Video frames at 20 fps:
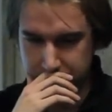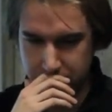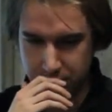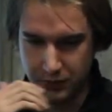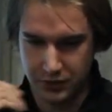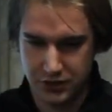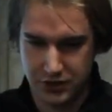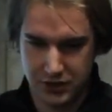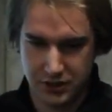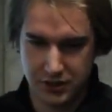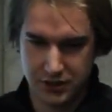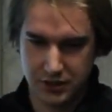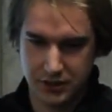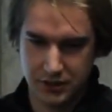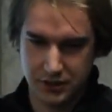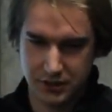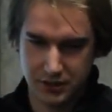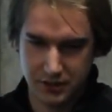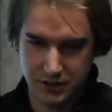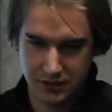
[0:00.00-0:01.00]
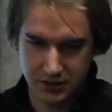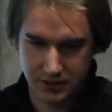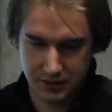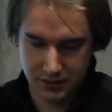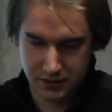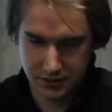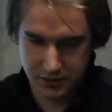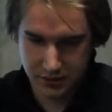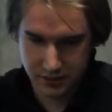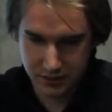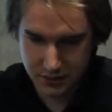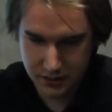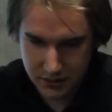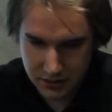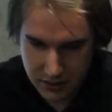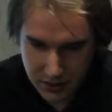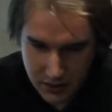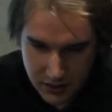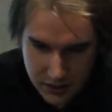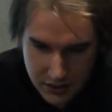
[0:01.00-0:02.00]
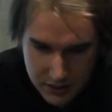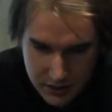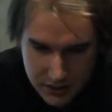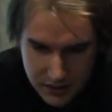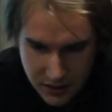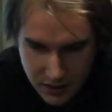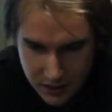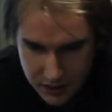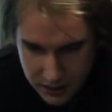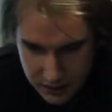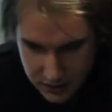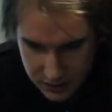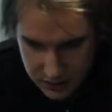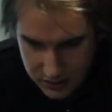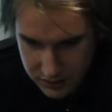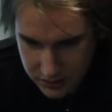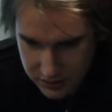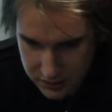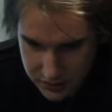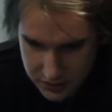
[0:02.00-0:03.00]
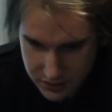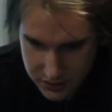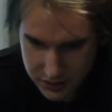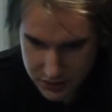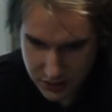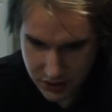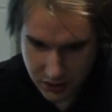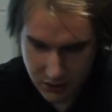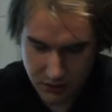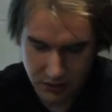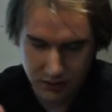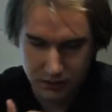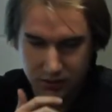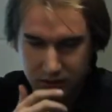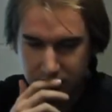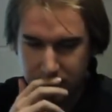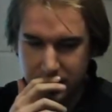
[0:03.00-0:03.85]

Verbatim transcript: which is Zeng Qinghong.